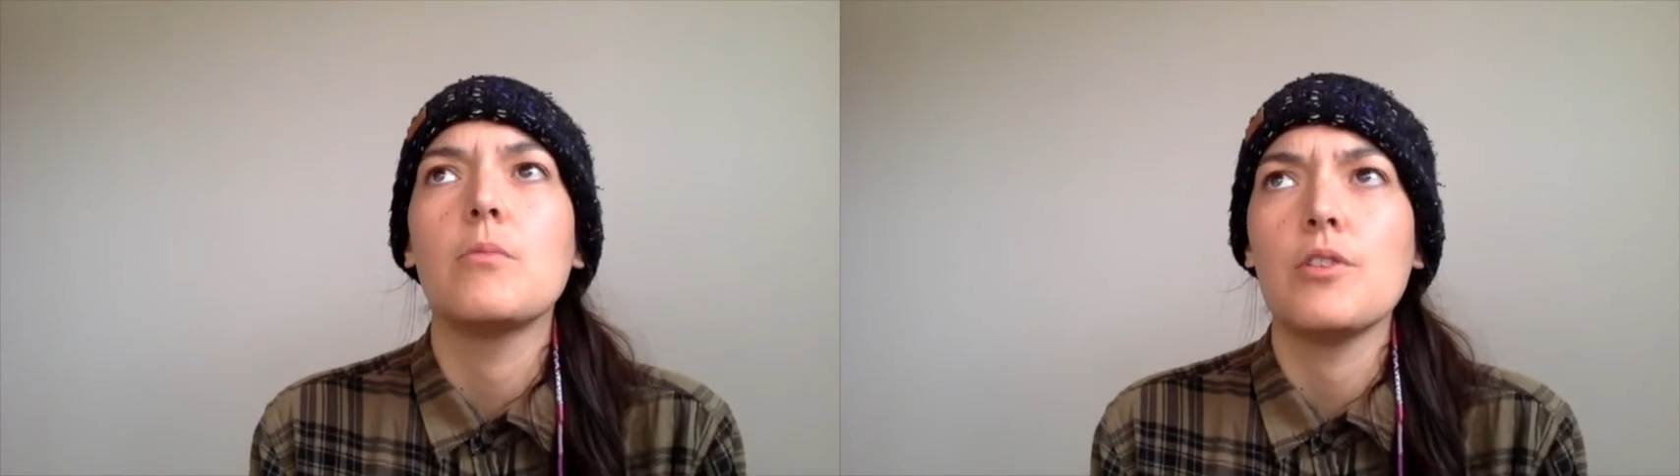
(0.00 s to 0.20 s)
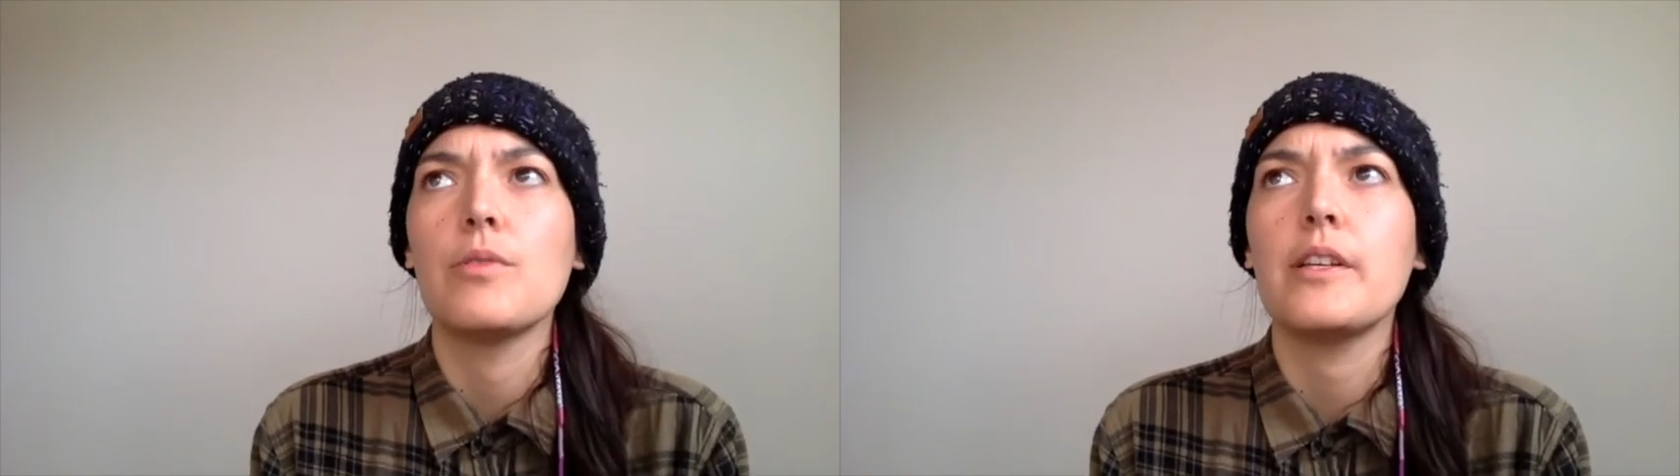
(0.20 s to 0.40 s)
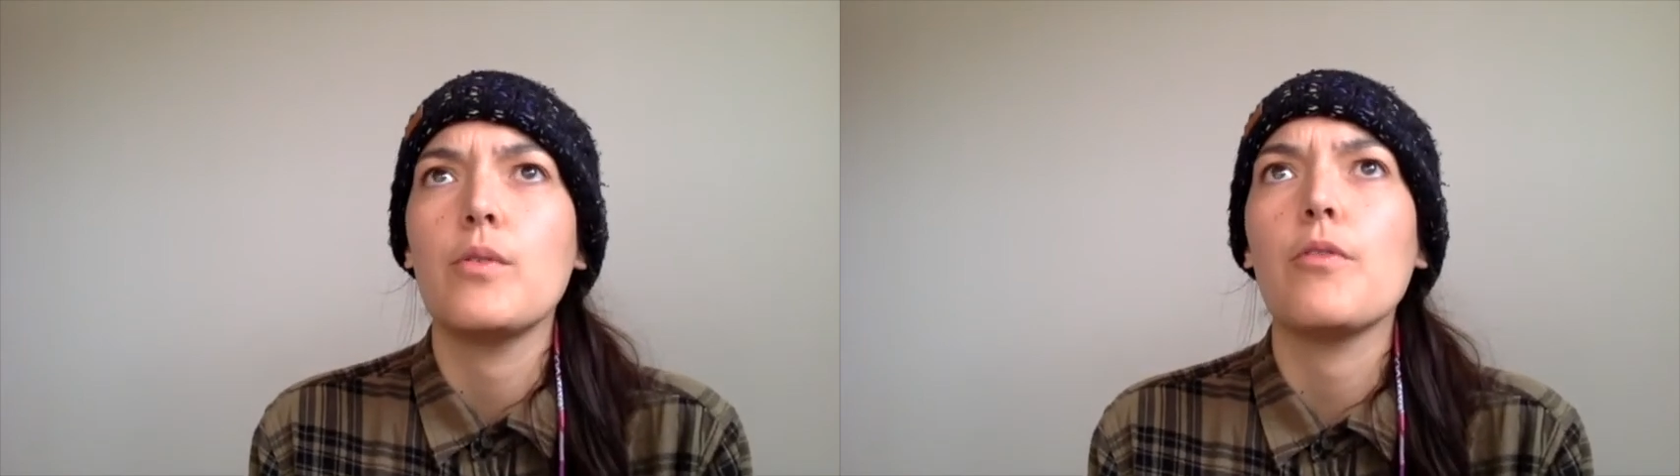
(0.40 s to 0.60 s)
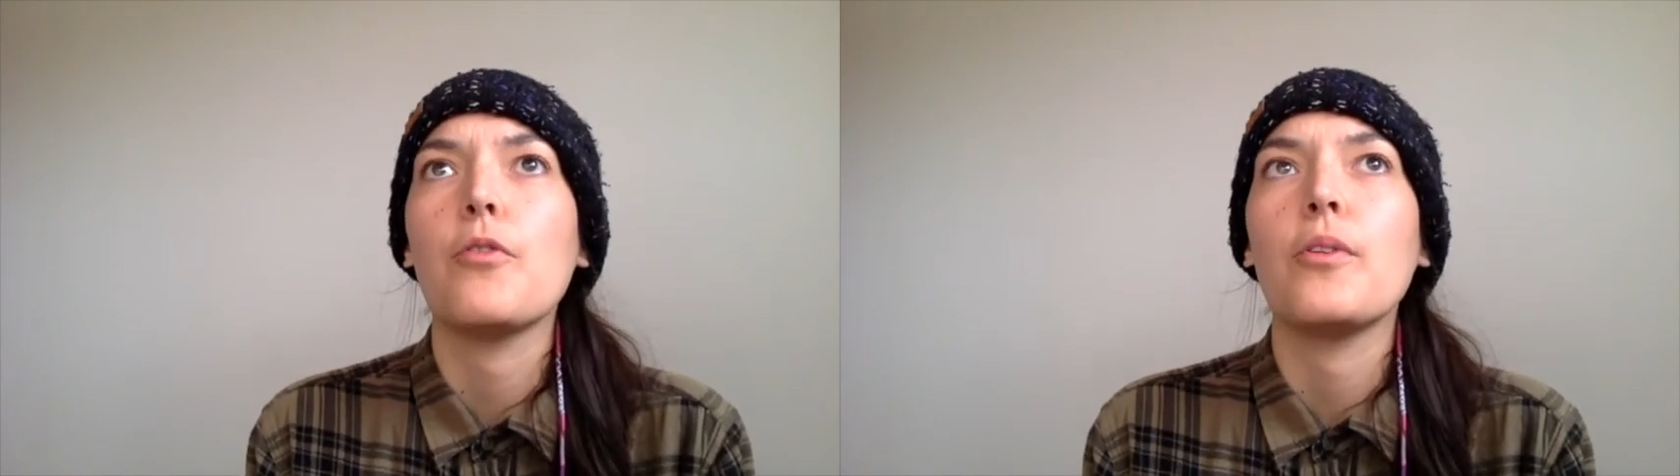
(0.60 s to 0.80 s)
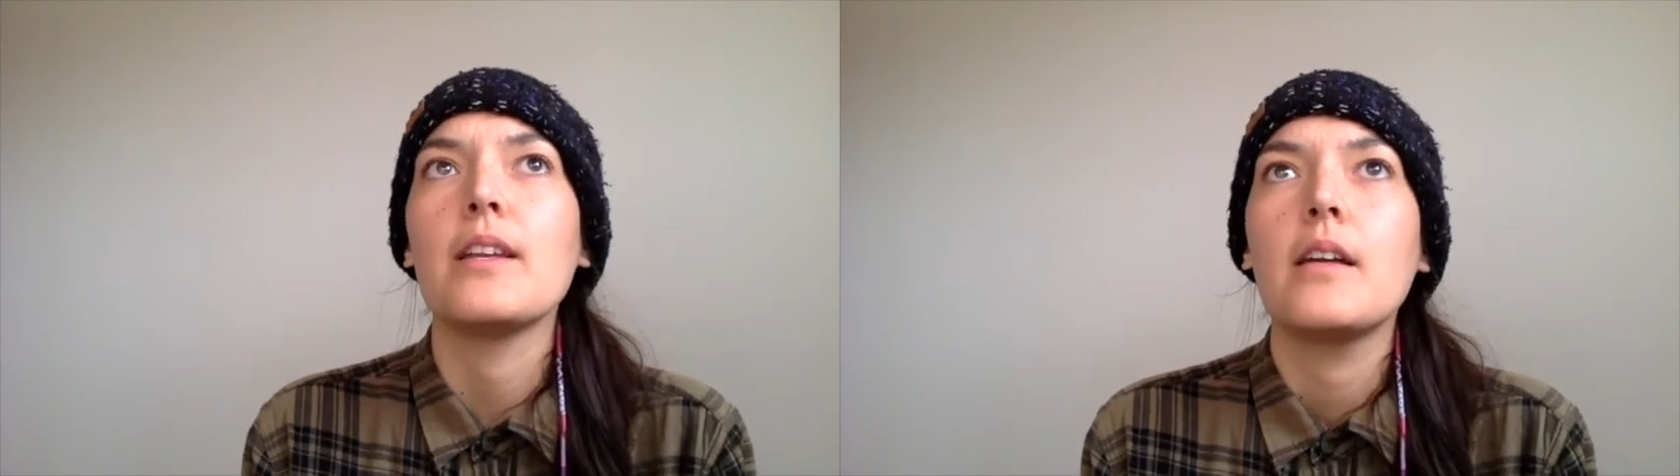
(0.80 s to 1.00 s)
really
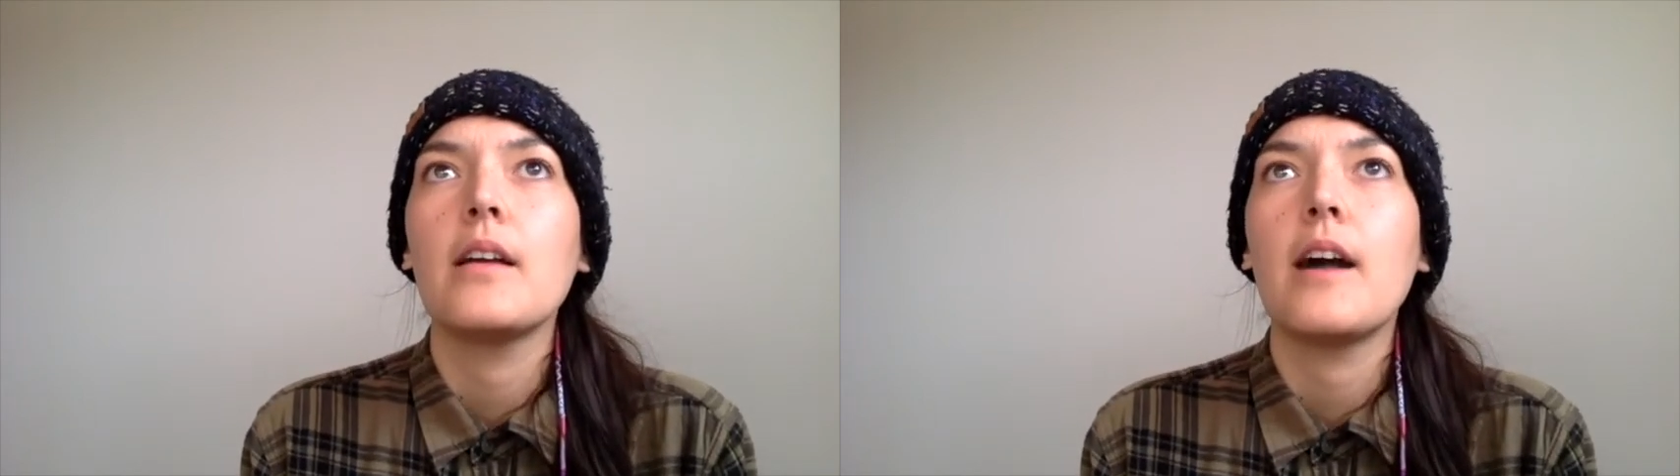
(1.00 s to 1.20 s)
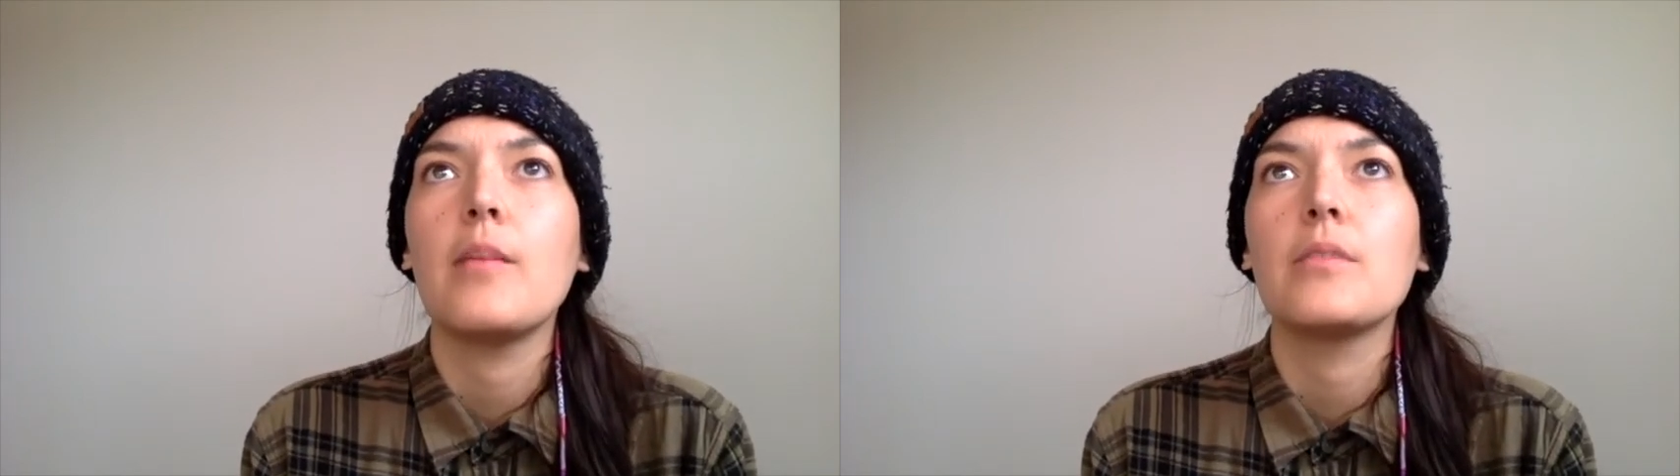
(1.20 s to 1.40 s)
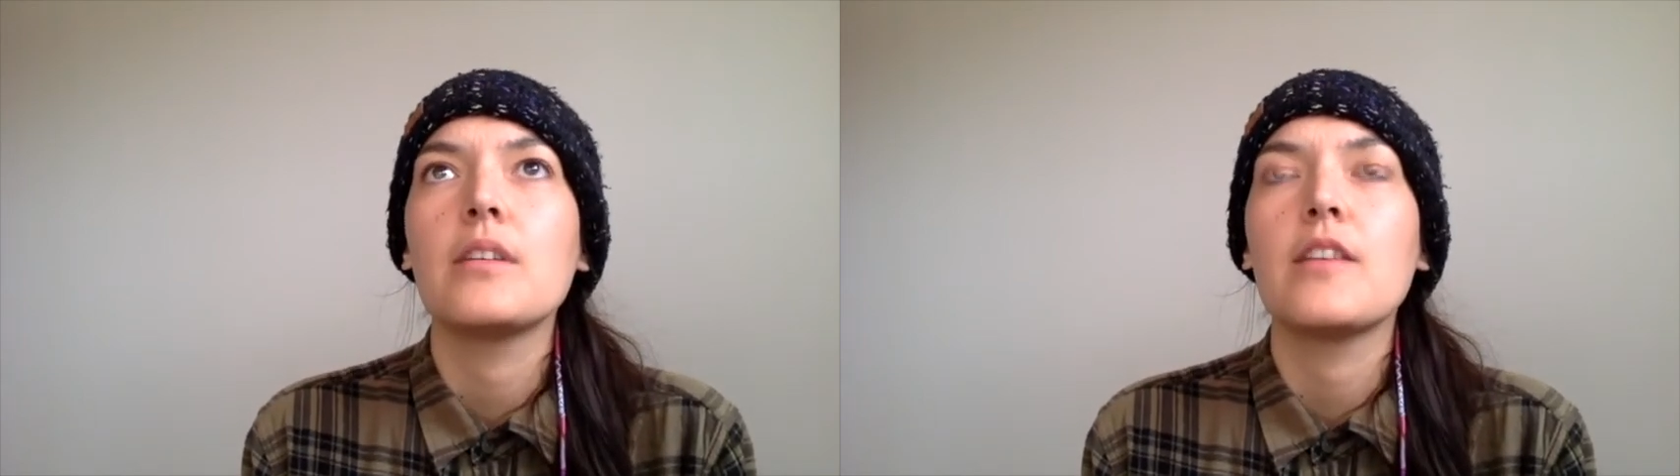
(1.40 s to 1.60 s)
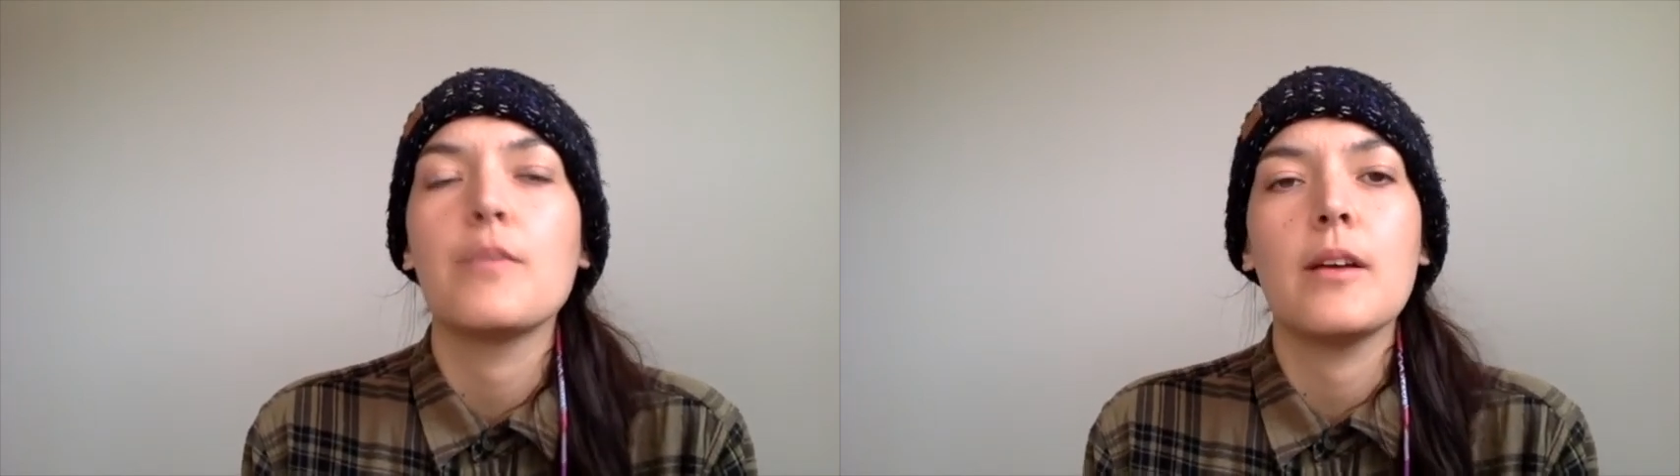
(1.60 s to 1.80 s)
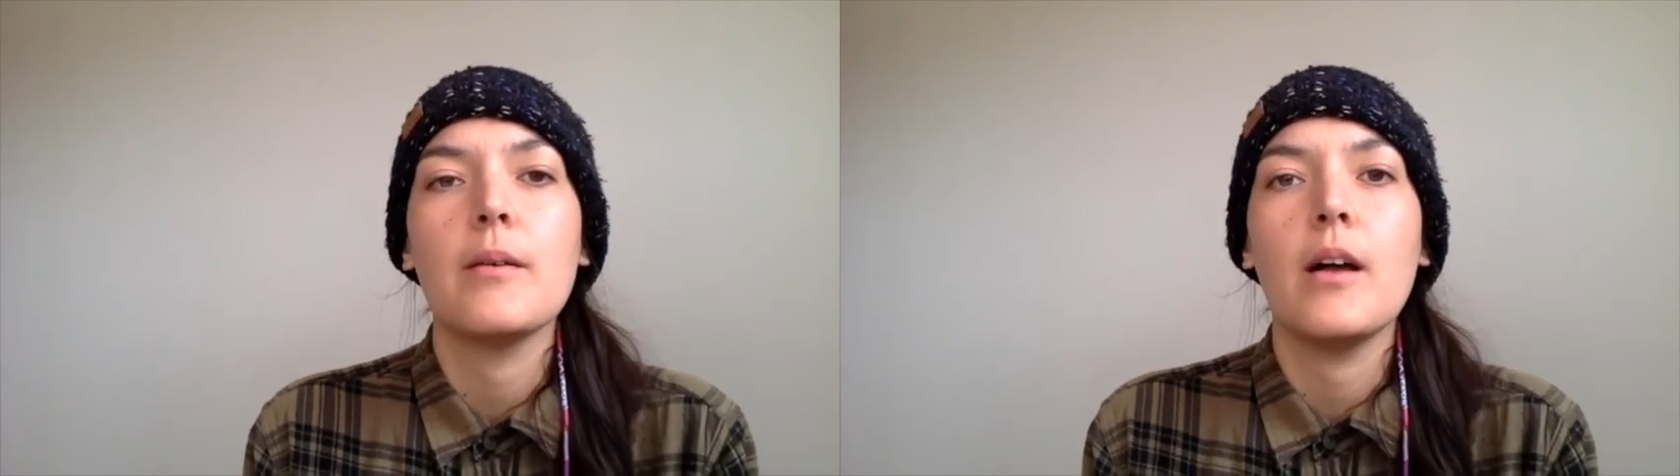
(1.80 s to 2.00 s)
awful and helped to give me